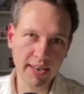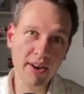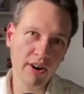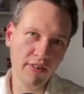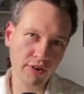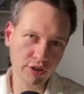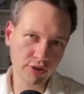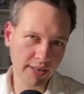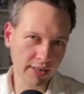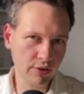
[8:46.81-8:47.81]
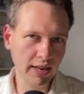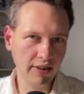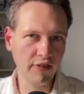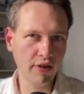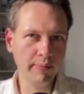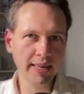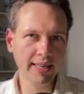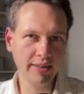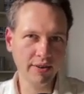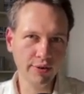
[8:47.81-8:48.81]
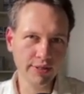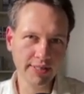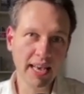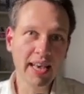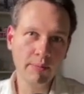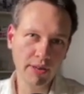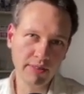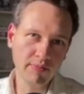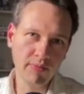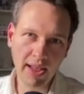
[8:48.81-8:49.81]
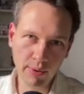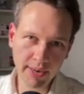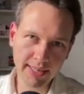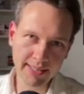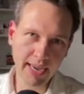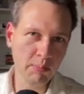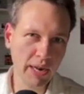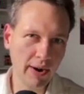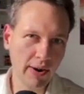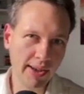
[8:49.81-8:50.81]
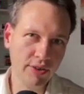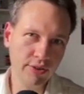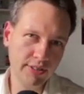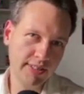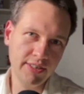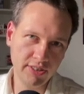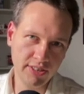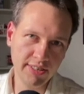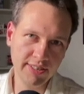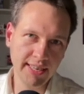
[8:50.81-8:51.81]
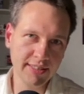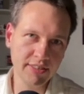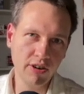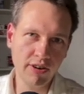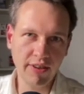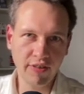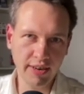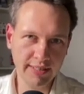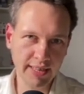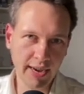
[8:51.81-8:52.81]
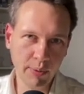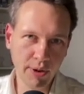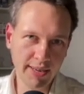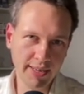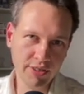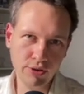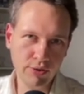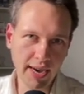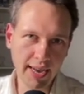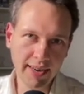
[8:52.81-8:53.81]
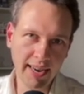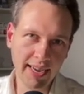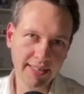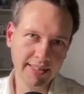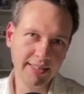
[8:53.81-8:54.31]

Of course, you can do that for meeting notes, but one example how I used it just yesterday, for example, is to analyze